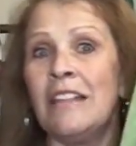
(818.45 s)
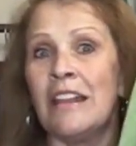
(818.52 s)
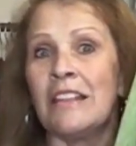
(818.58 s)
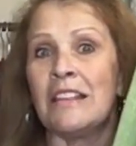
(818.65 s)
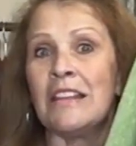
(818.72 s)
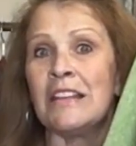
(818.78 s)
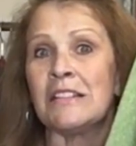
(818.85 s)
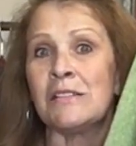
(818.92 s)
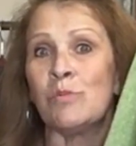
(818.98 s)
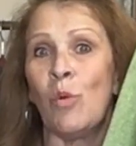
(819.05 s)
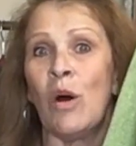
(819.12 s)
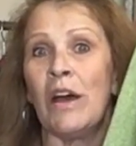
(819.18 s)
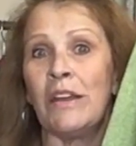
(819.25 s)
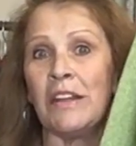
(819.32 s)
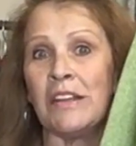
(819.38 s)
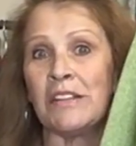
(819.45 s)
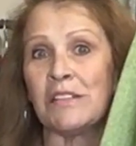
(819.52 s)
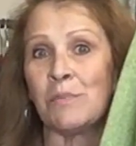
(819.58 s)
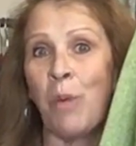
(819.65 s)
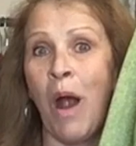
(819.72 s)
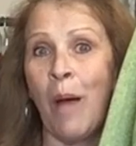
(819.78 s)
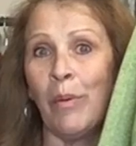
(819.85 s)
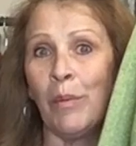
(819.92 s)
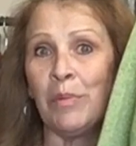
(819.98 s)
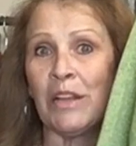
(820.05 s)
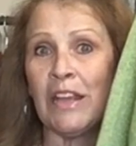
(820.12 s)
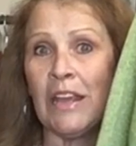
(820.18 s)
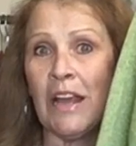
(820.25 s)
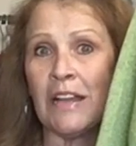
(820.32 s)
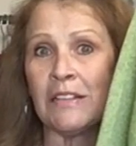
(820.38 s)
that this one is
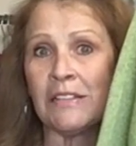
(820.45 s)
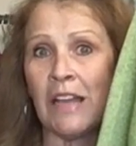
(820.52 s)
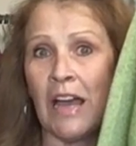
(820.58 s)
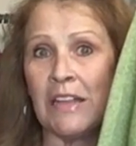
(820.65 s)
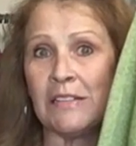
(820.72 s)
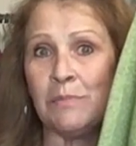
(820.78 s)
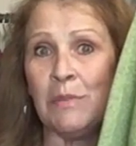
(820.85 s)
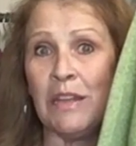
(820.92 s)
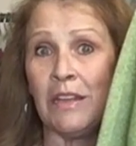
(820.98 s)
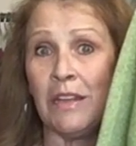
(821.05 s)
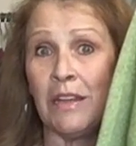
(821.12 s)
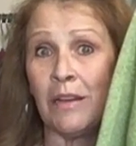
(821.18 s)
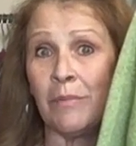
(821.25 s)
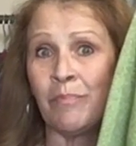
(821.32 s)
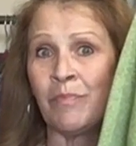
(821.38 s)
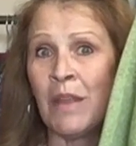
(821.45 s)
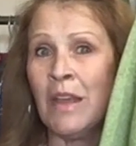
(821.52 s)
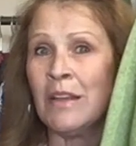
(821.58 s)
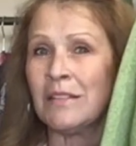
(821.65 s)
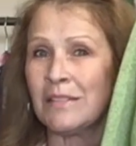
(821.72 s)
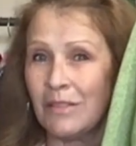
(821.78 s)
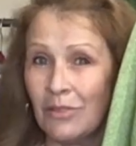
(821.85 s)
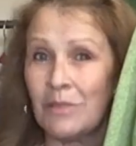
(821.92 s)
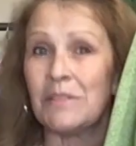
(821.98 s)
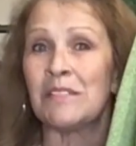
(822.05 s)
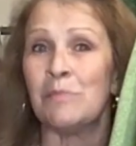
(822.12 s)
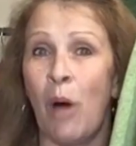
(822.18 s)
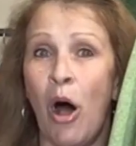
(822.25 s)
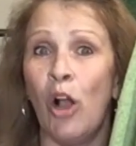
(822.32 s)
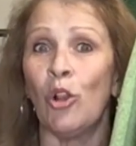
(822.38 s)
probably a size medium,
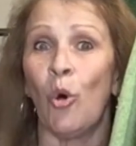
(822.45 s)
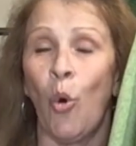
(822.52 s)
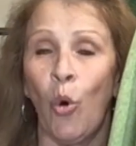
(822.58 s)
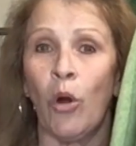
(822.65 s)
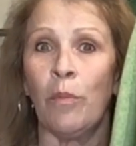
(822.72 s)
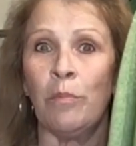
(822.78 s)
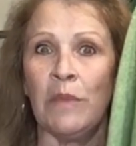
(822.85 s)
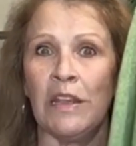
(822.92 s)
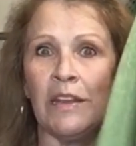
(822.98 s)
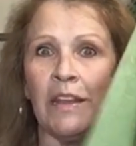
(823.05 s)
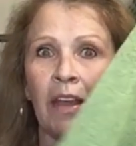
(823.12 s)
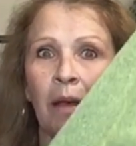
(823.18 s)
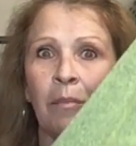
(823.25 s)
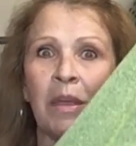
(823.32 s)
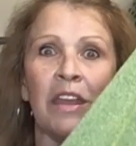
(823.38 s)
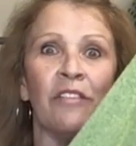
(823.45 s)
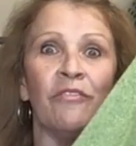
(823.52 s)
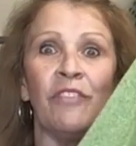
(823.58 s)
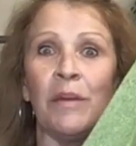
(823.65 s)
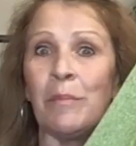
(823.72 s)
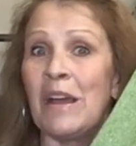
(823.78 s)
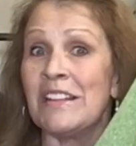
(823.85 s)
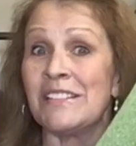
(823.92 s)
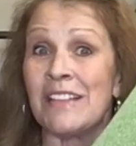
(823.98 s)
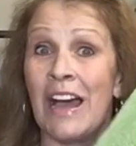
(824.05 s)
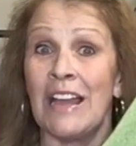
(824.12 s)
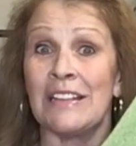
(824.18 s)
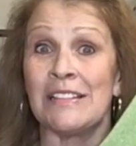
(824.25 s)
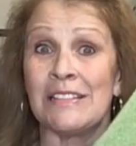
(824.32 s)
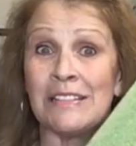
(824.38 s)
small or medium. It fit my
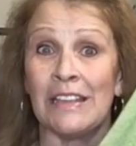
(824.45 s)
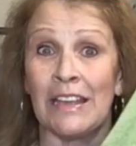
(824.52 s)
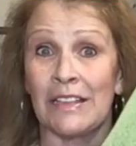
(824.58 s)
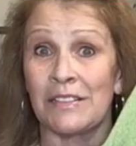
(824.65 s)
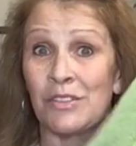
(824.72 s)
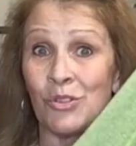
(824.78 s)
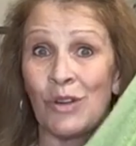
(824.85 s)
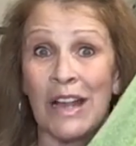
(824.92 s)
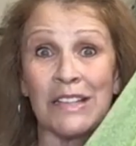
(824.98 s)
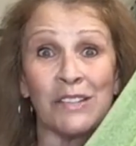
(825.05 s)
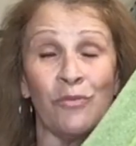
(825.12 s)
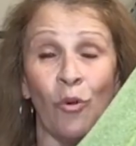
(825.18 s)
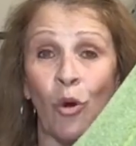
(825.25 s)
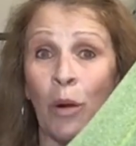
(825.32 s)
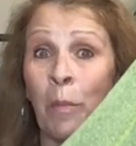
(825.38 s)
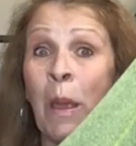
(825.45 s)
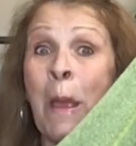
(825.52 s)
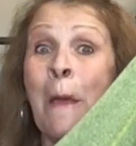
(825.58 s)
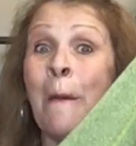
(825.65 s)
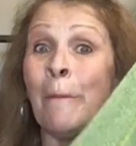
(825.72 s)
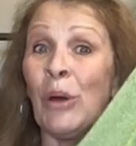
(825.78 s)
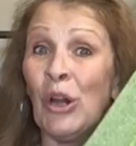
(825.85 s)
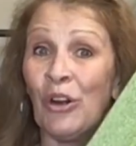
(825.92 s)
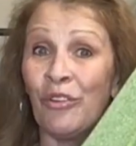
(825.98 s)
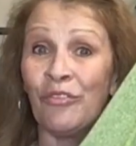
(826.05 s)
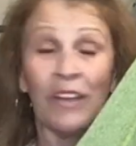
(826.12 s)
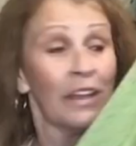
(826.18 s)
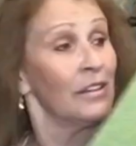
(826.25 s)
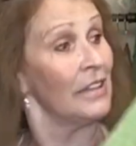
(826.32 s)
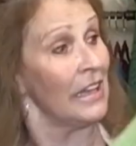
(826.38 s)
size 6 dress form
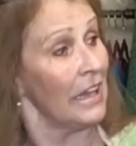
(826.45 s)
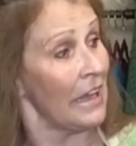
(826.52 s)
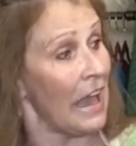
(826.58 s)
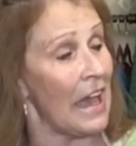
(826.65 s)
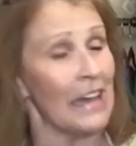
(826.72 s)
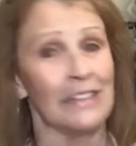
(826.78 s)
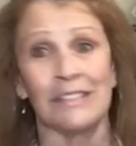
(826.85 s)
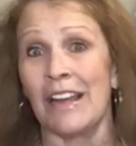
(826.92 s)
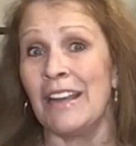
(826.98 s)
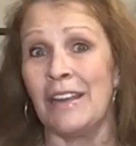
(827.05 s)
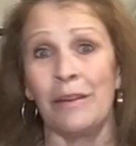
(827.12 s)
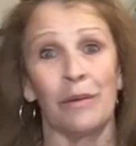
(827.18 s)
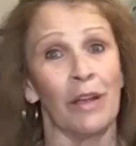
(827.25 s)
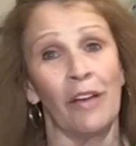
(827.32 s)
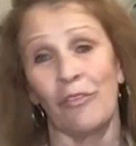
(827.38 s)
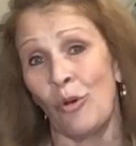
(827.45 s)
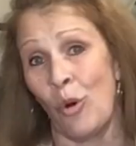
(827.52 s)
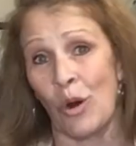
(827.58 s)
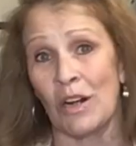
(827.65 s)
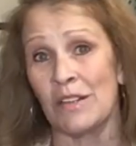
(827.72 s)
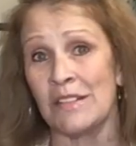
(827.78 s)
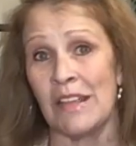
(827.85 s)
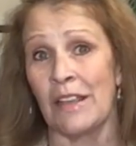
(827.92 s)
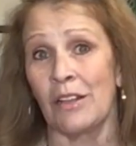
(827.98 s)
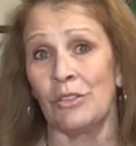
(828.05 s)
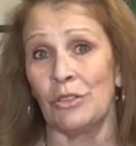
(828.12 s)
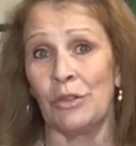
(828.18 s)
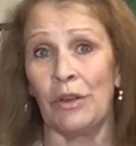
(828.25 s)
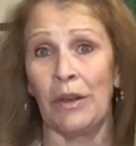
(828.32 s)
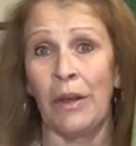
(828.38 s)
perfectly and I of course
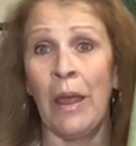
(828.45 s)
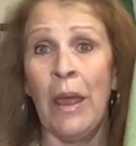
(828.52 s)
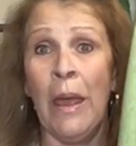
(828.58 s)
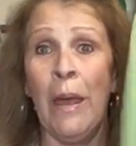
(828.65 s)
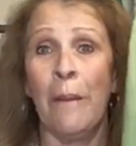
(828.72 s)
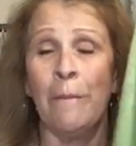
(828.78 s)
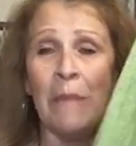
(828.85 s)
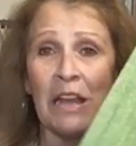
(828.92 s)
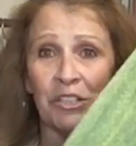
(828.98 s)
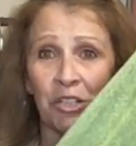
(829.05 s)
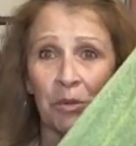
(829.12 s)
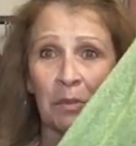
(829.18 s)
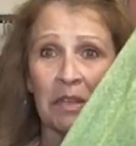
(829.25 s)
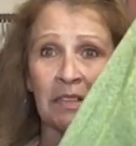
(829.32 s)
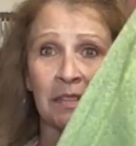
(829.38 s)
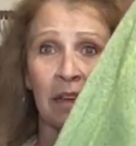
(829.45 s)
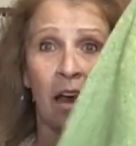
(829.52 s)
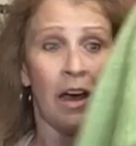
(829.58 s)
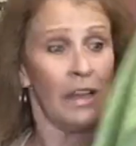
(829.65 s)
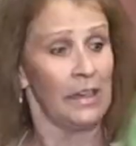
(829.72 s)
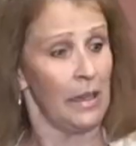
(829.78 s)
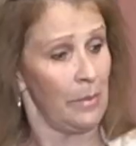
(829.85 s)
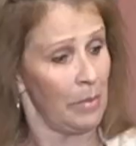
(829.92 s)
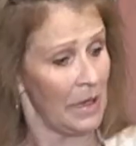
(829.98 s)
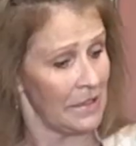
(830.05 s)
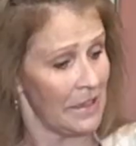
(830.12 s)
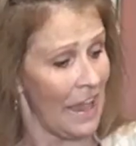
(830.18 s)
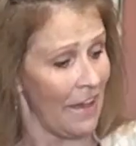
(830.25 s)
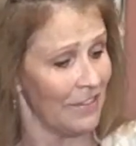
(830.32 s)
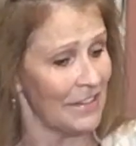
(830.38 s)
included measurements on it but
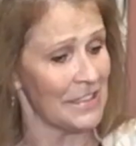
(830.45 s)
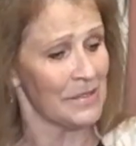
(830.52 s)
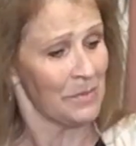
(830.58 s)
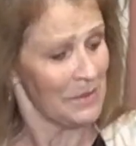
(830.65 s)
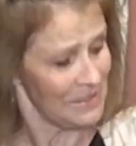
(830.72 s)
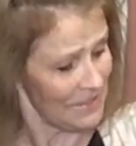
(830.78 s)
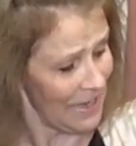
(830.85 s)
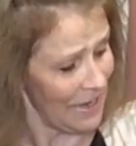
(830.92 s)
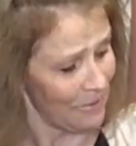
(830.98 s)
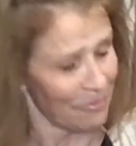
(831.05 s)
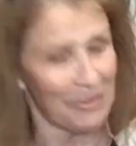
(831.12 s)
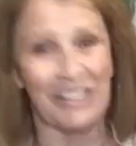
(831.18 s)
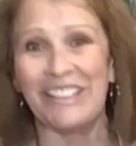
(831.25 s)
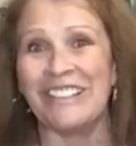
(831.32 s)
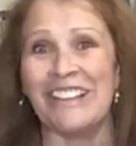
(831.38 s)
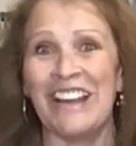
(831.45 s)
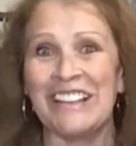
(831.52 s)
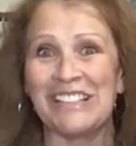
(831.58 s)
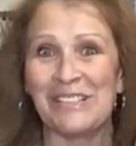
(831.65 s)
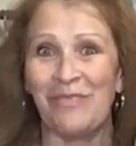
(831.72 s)
yeah this was a really nice